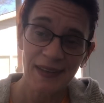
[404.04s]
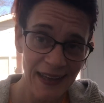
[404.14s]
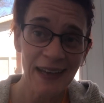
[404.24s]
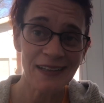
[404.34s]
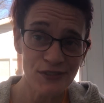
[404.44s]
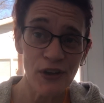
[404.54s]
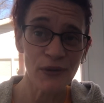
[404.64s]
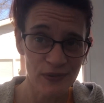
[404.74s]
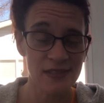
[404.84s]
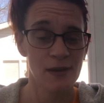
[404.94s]
getting
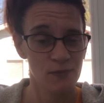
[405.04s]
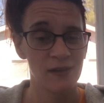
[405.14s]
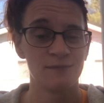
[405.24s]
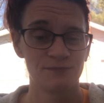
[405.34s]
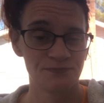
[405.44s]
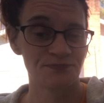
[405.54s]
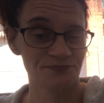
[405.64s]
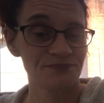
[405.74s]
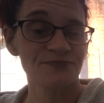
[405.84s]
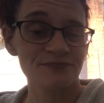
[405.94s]
drunk with someone
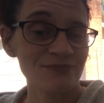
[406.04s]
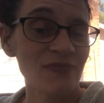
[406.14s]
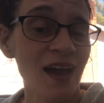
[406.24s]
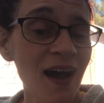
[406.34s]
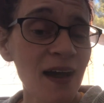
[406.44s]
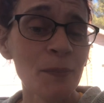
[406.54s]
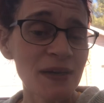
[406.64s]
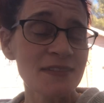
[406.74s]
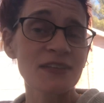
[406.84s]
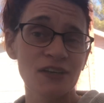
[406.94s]
I
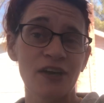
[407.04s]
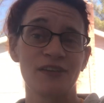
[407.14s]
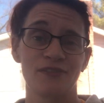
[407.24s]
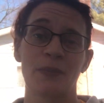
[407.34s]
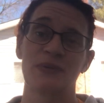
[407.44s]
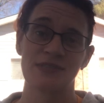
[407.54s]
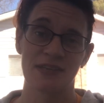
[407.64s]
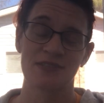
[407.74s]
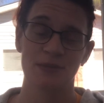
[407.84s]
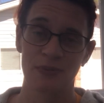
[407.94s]
picked the card that
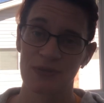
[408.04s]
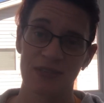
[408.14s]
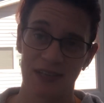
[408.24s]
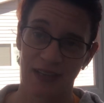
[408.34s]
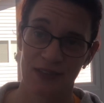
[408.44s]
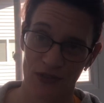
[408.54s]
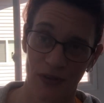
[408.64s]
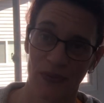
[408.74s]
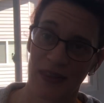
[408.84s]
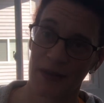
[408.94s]
represents the person I get
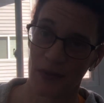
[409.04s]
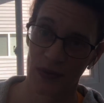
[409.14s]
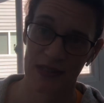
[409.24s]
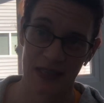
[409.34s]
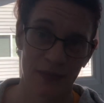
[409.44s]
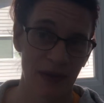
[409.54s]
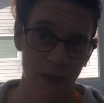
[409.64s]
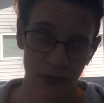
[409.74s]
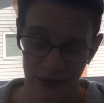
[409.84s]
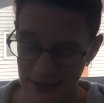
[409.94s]
drunk with the most in my
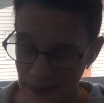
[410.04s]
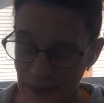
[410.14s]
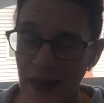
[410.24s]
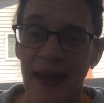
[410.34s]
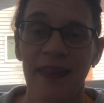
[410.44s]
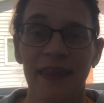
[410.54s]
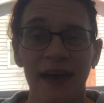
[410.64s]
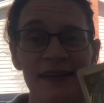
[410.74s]
world, and that